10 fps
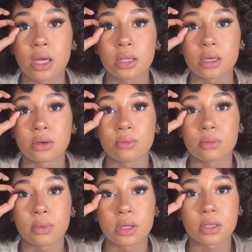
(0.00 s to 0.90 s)
like with
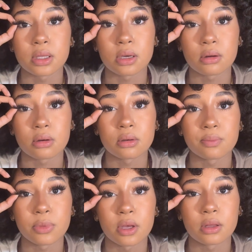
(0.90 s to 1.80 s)
mascara.
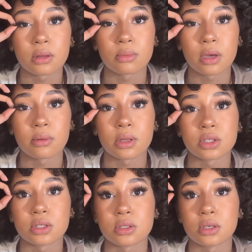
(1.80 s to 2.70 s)
And sometimes I
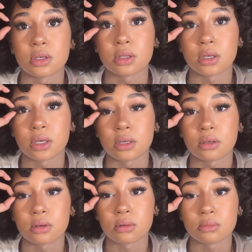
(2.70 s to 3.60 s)
just need to, like, you know,